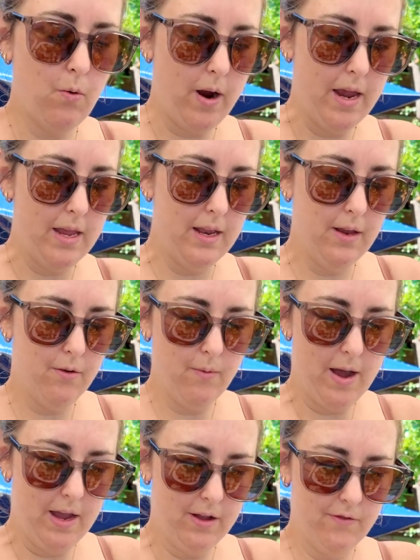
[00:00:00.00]
quite a little
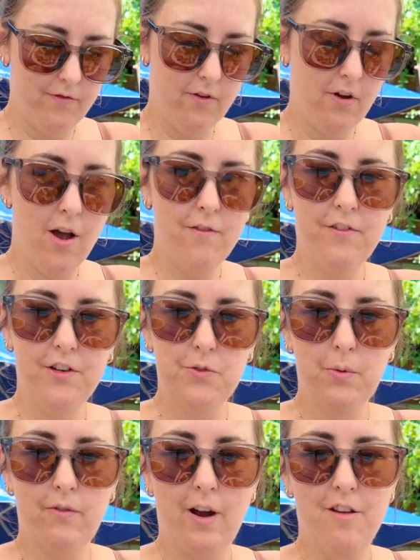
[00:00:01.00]
while for our food
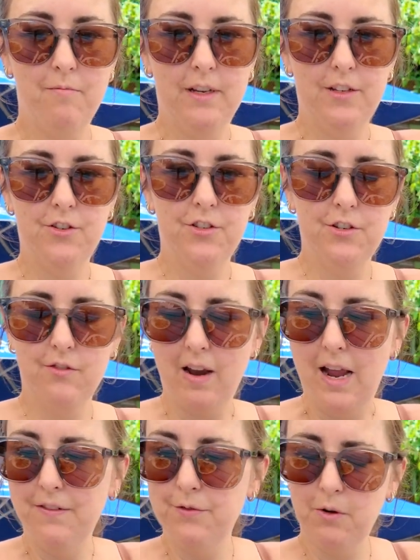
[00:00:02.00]
to arrive, but it's just
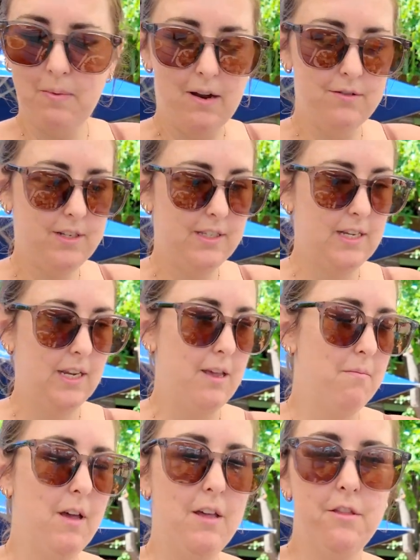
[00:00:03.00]
arrived, so we're about to dig
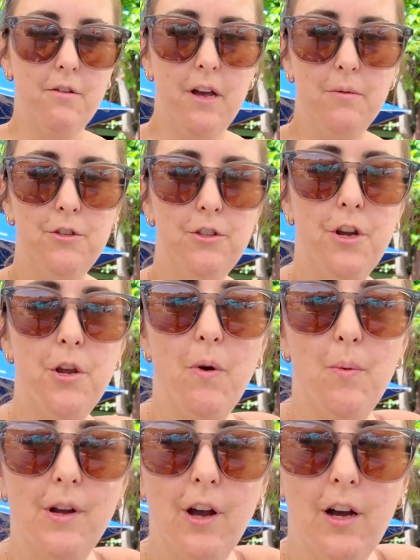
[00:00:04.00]
in, but I thought I would show you
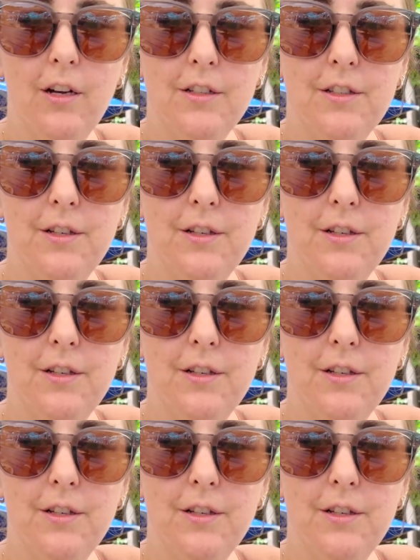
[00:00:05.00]
what we got.